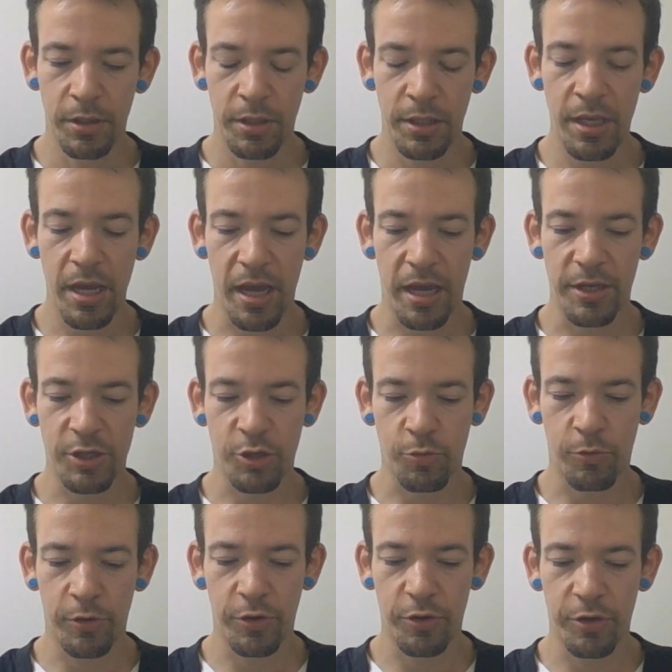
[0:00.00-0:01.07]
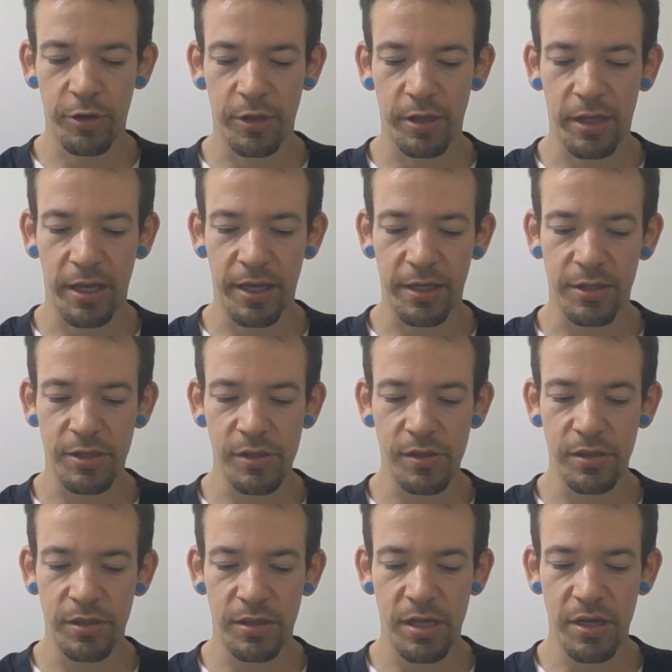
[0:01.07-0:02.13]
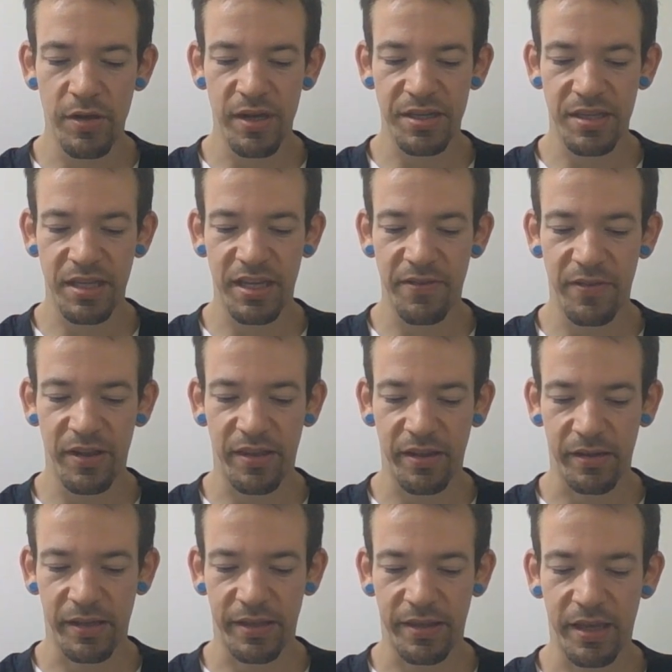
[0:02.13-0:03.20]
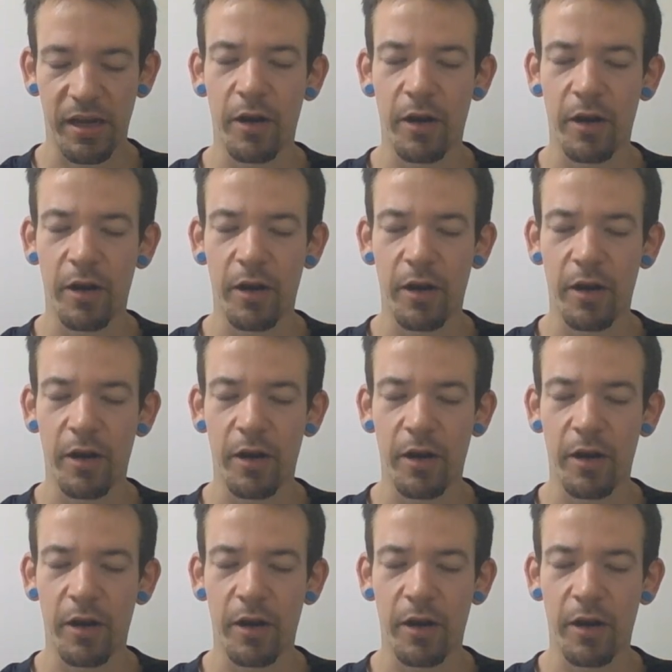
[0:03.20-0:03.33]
yeah, I just wonder, like, do you, can you guys think of anything like that?